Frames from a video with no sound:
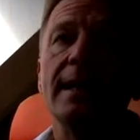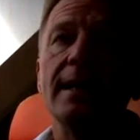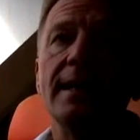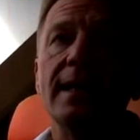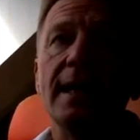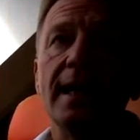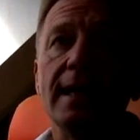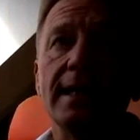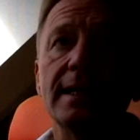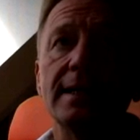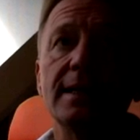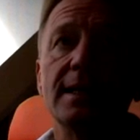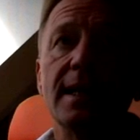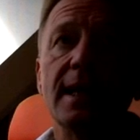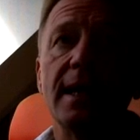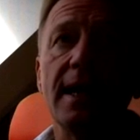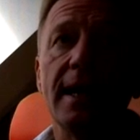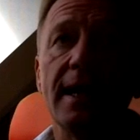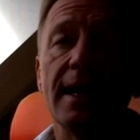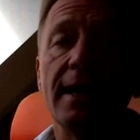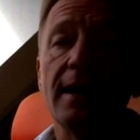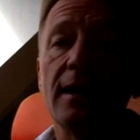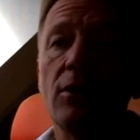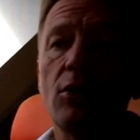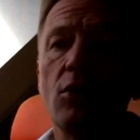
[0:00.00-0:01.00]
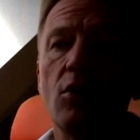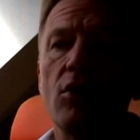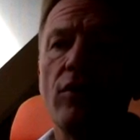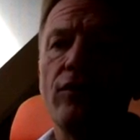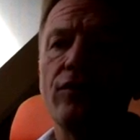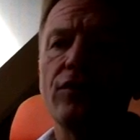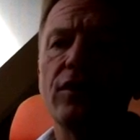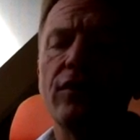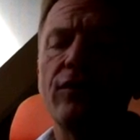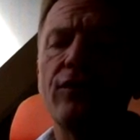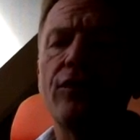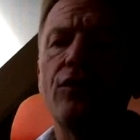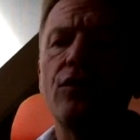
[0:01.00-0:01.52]
takes care
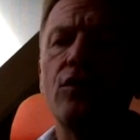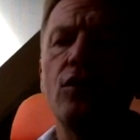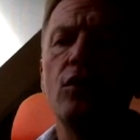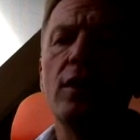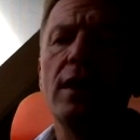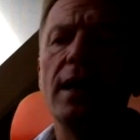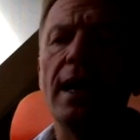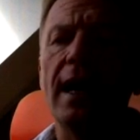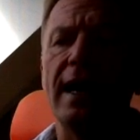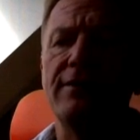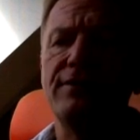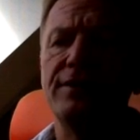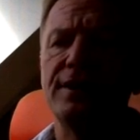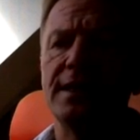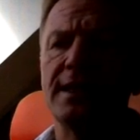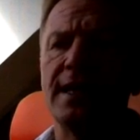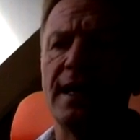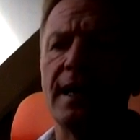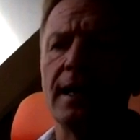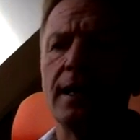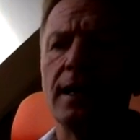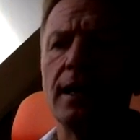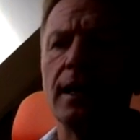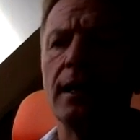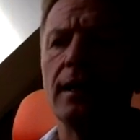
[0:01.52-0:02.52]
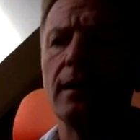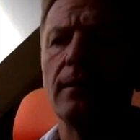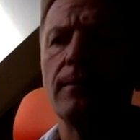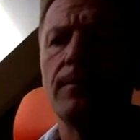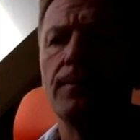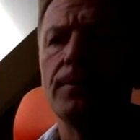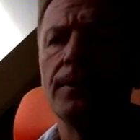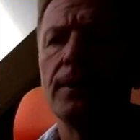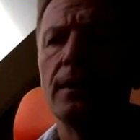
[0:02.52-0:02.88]
of the full life cycle.